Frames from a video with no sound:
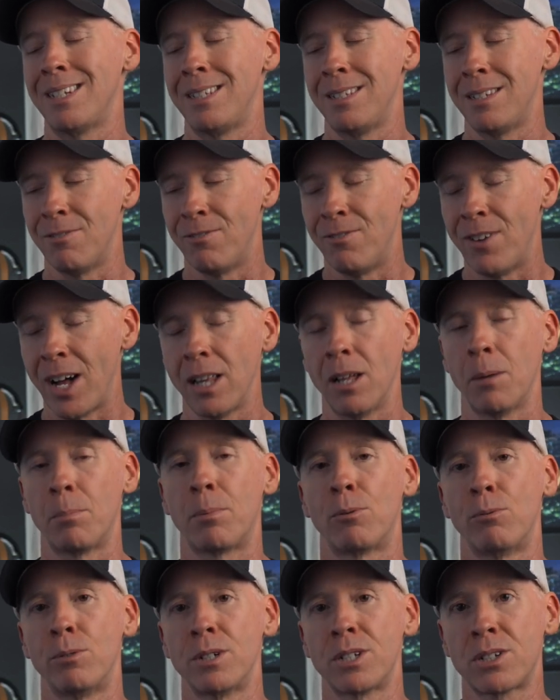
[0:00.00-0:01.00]
and develop
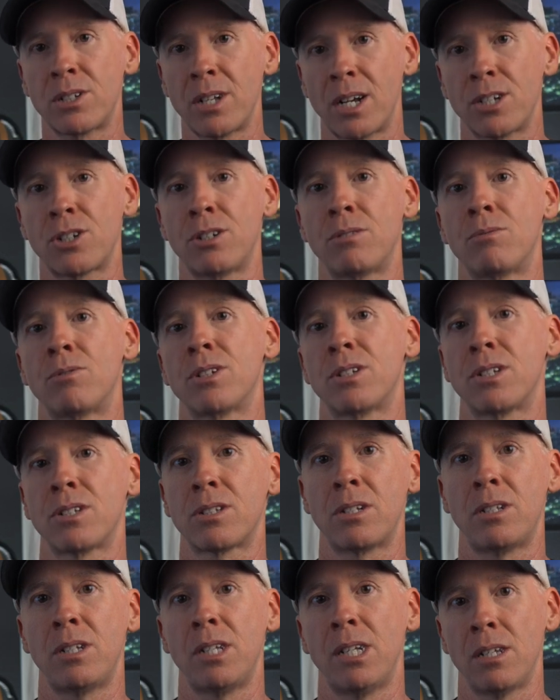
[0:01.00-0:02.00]
recession-resistant